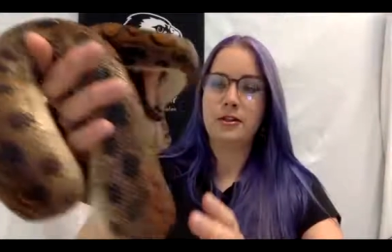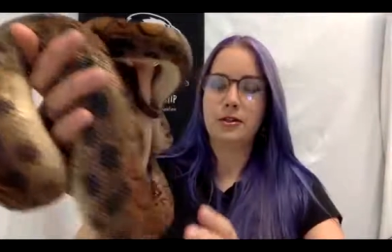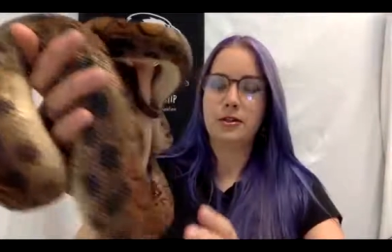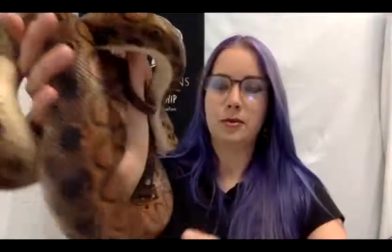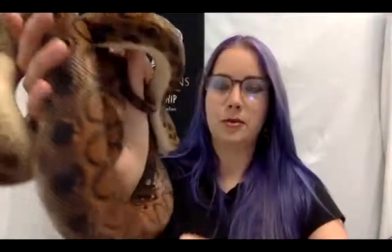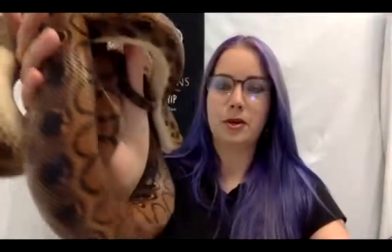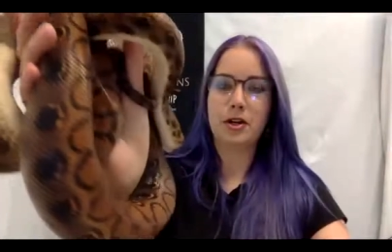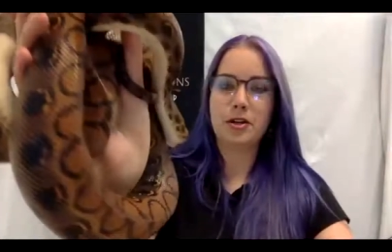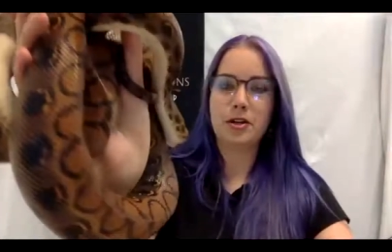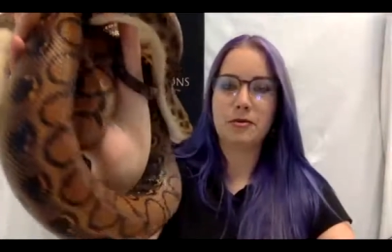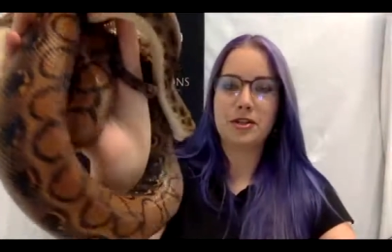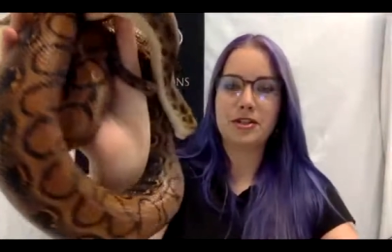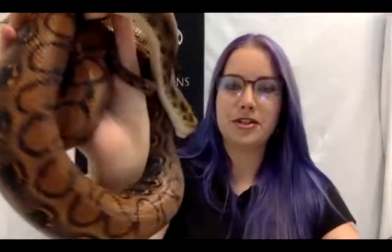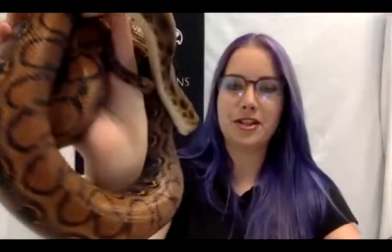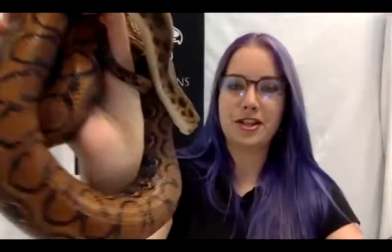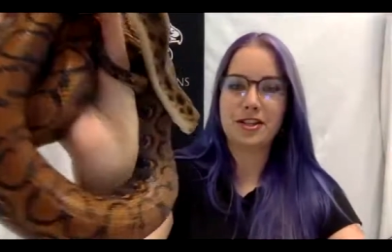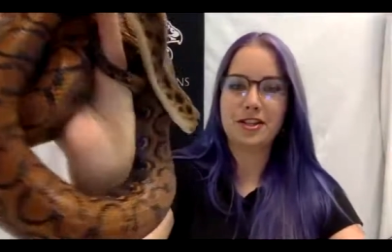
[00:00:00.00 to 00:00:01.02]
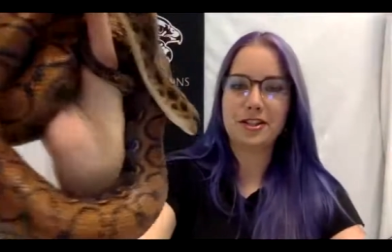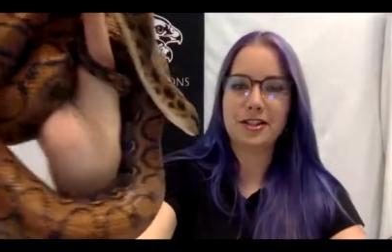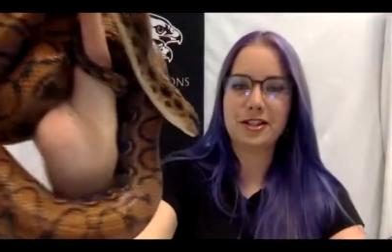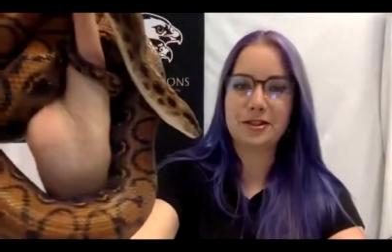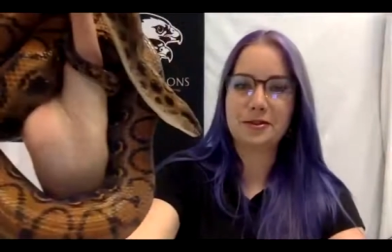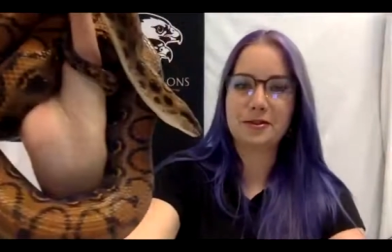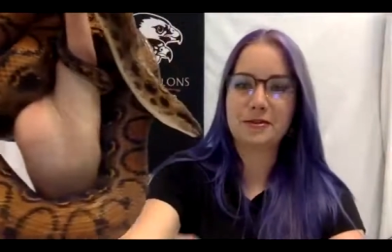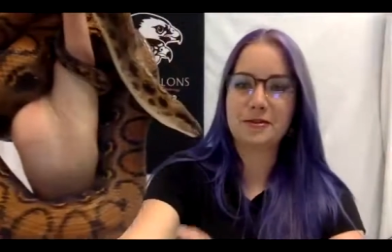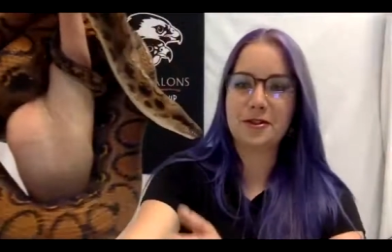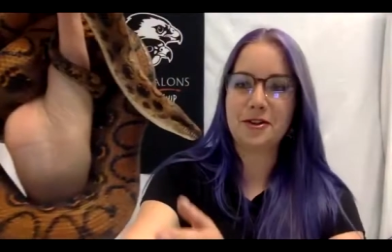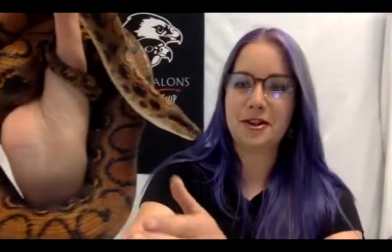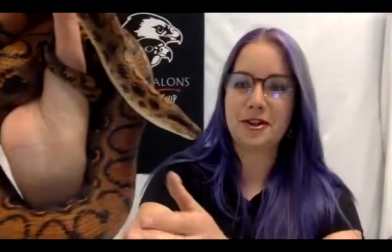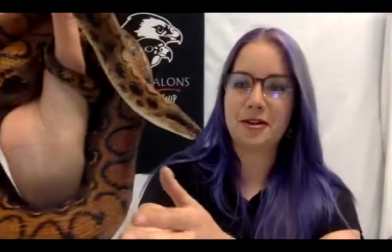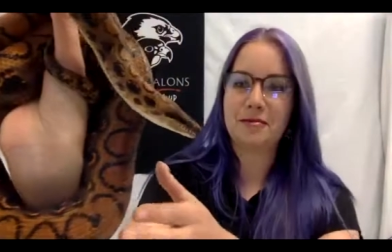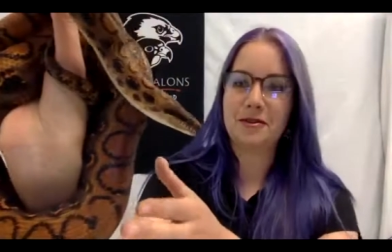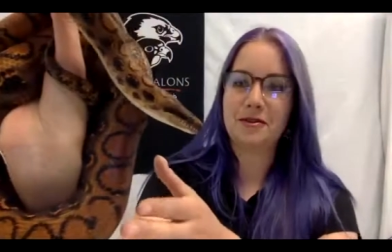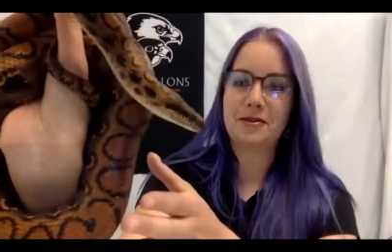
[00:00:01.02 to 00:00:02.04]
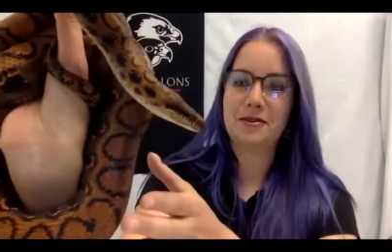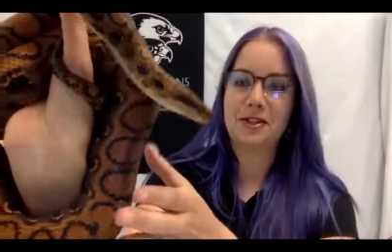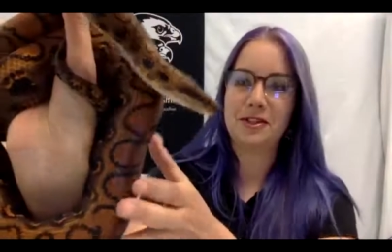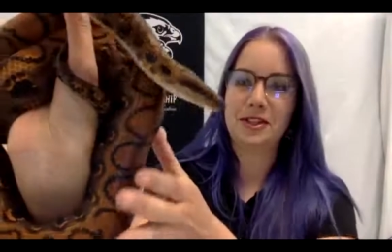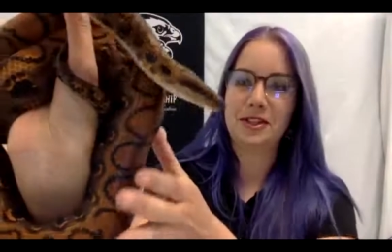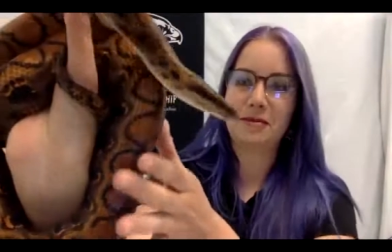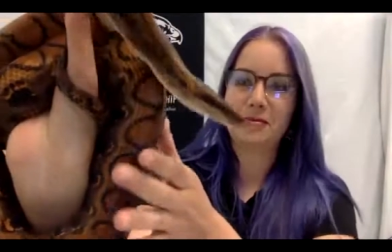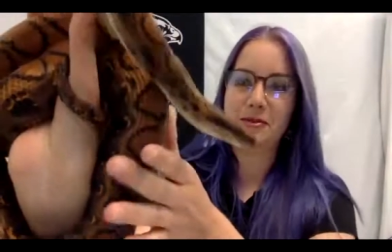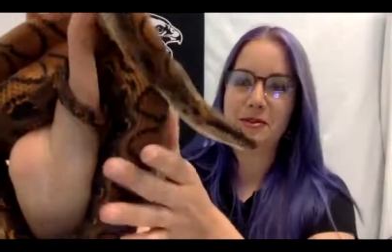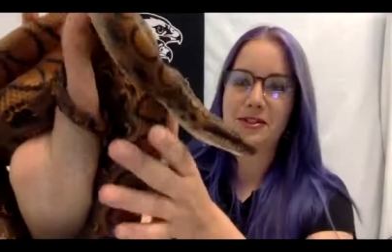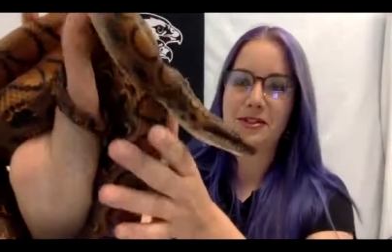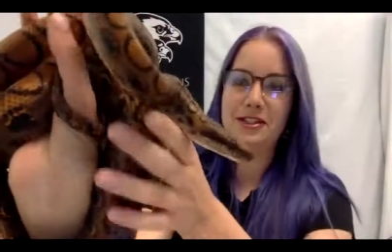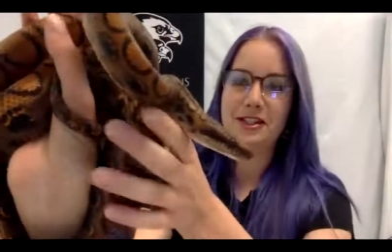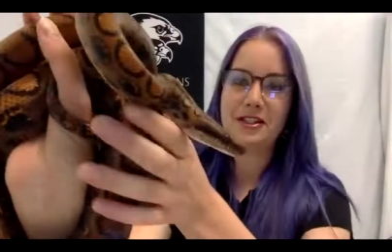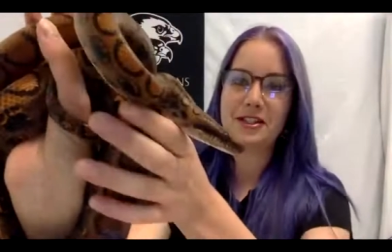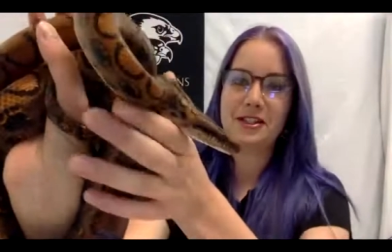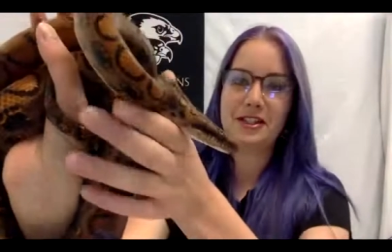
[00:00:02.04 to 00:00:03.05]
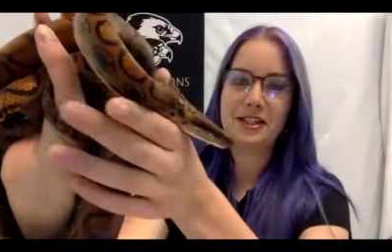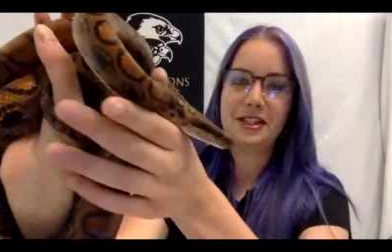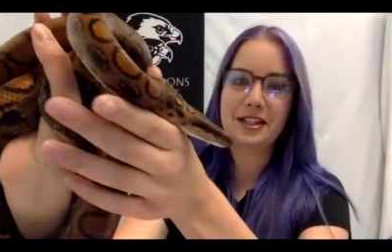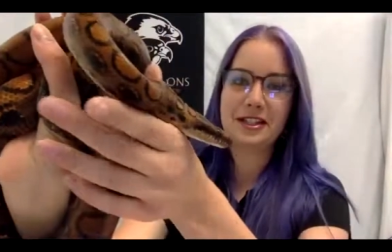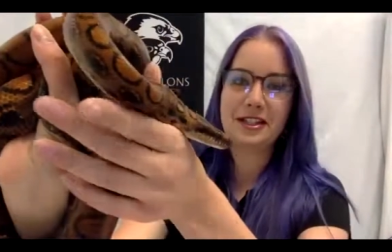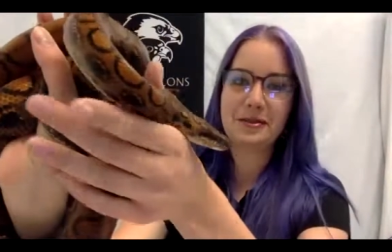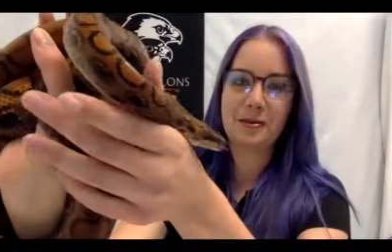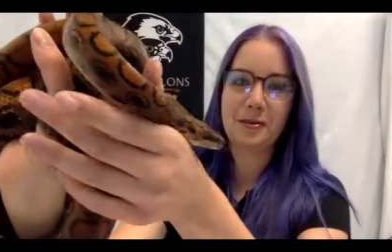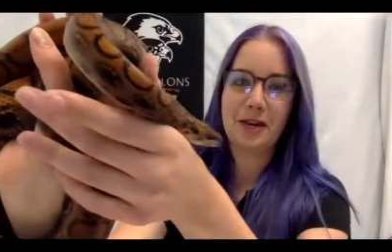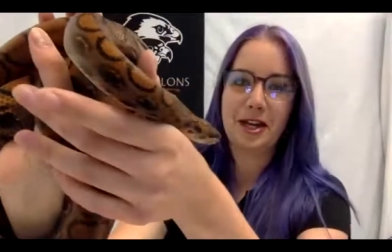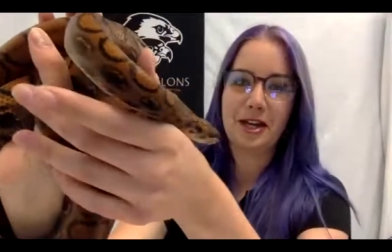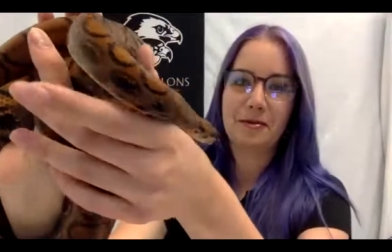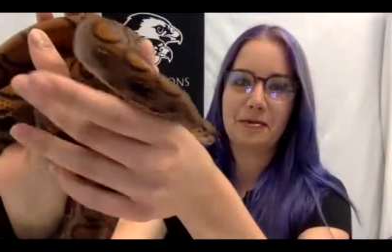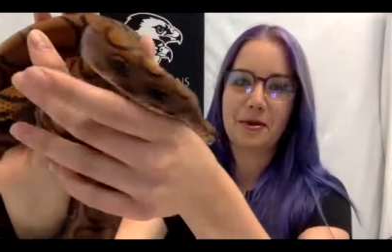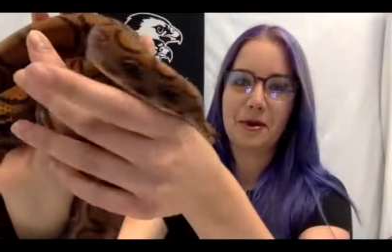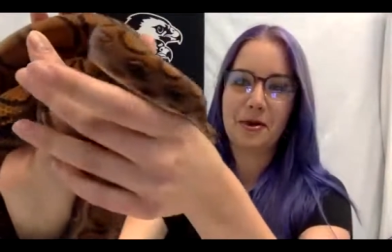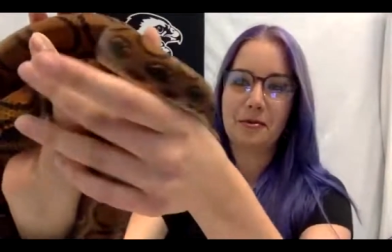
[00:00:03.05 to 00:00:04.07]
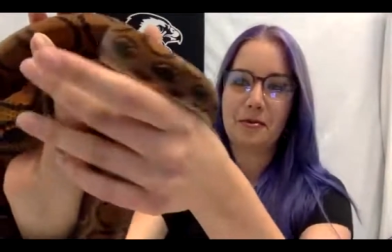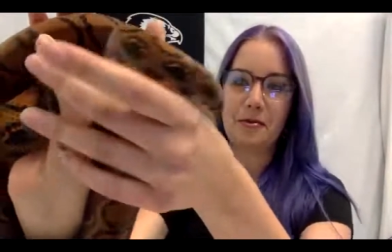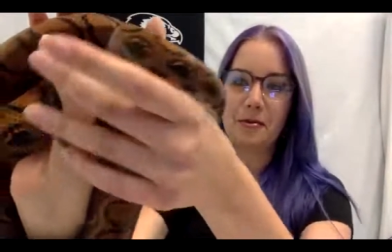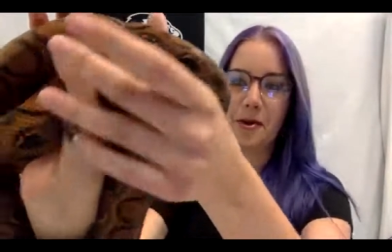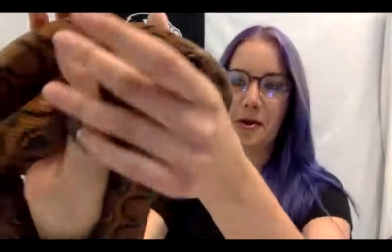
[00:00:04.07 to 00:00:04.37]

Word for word: So where do we think she's from if she's a Brazilian rainbow